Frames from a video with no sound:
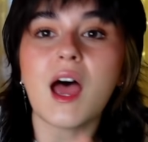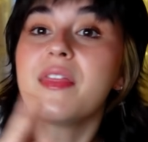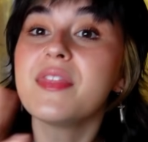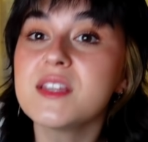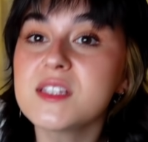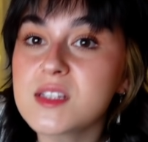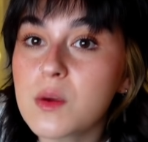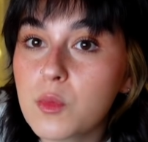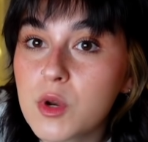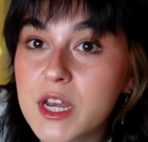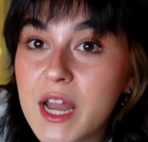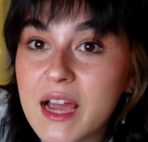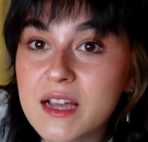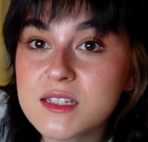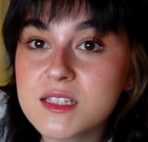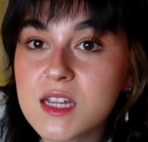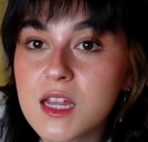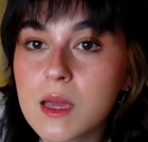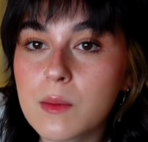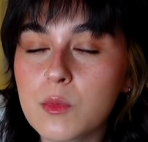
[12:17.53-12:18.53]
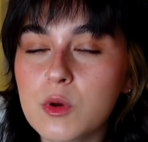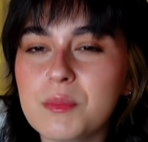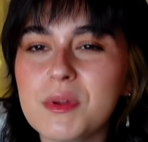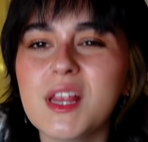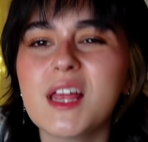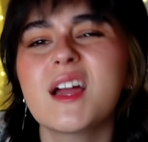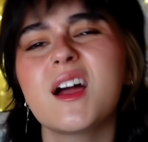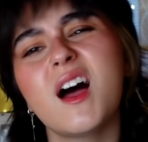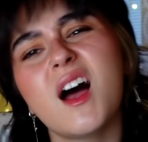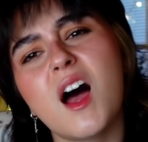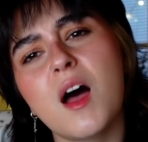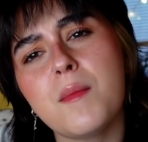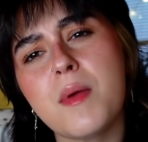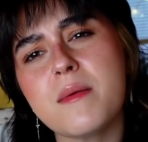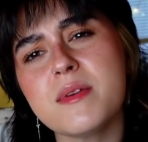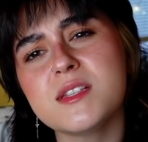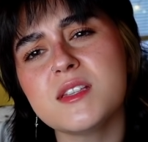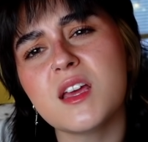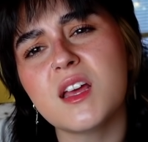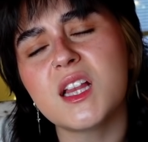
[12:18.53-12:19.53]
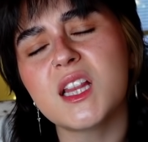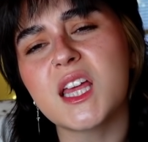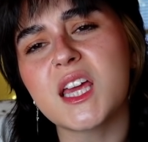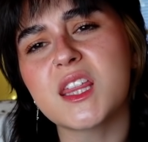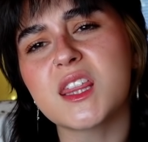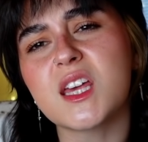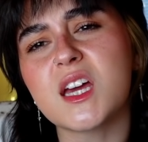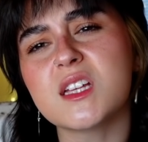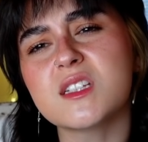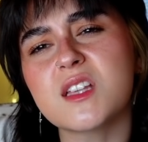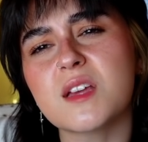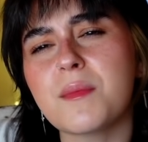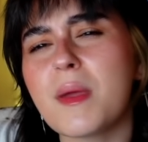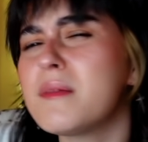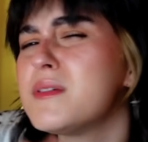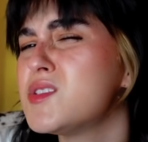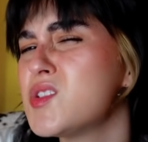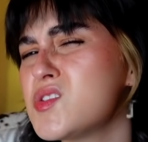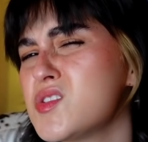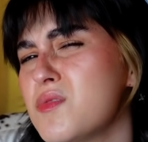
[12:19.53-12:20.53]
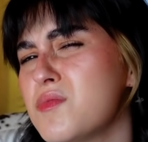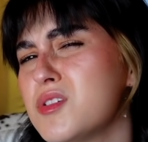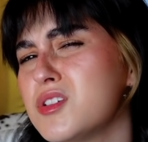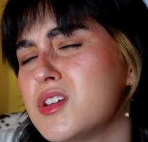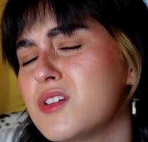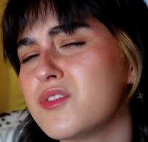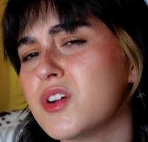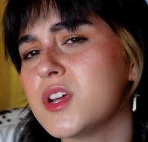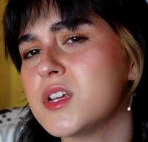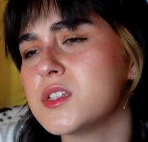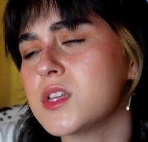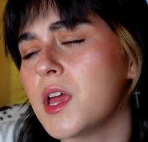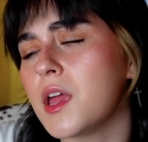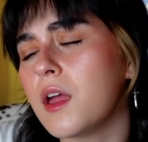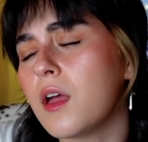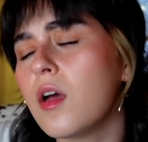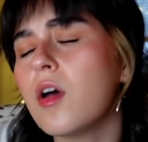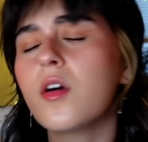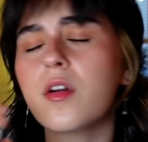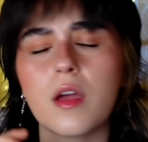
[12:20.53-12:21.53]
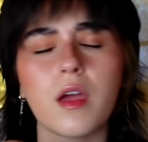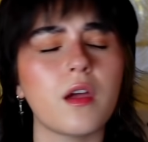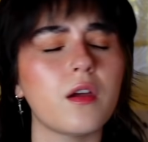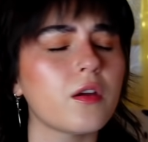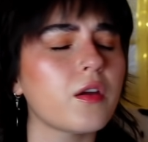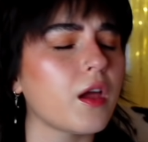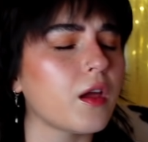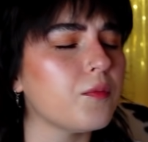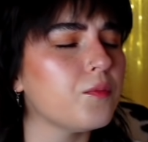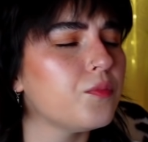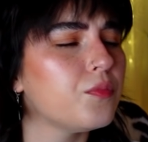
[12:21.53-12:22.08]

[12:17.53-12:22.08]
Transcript: And then someone next to him would be like, oh, maybe say it like this. Like maybe say something different. He's like, okay, okay